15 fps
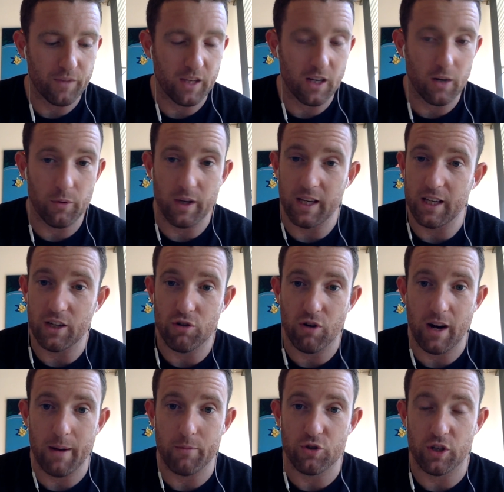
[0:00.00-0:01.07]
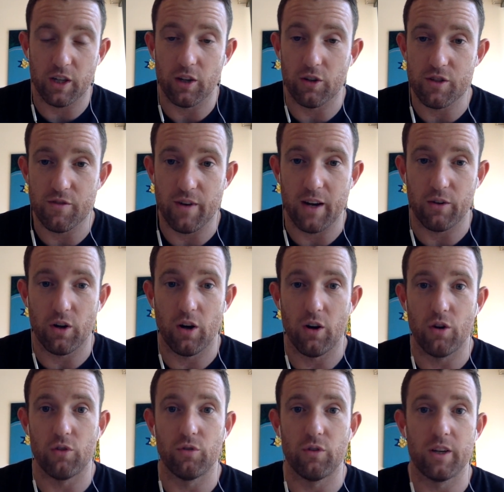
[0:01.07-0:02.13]
you know, eating crap, drinking lots of
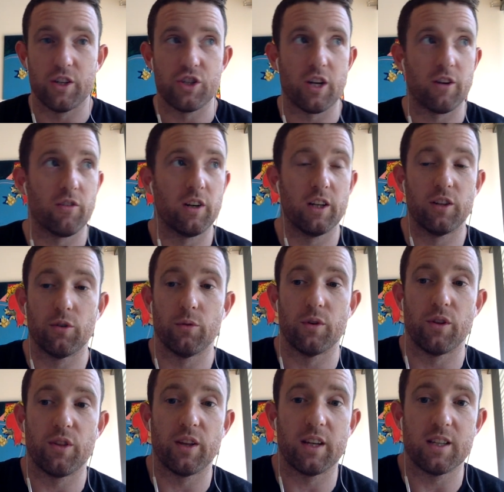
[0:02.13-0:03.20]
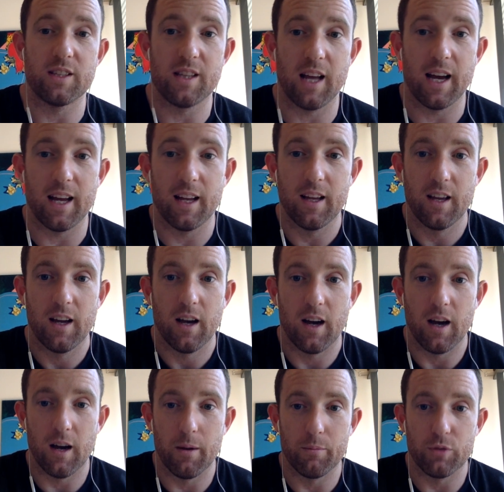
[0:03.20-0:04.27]
alcohol, and generally doing things that
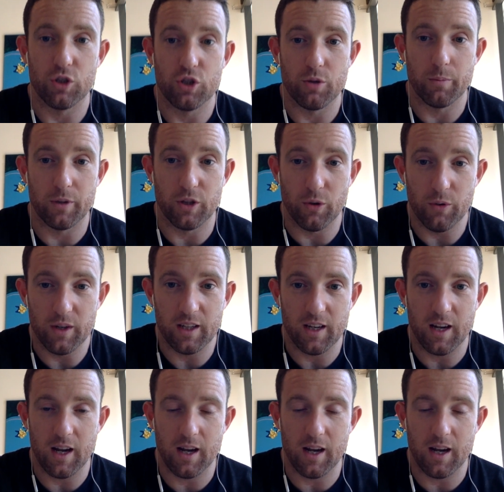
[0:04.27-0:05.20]
um, you shouldn't be doing,